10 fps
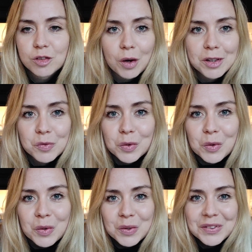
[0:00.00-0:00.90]

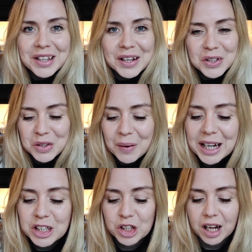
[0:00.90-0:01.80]
stressful
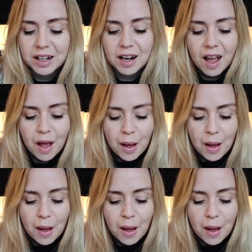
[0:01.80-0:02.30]
situation.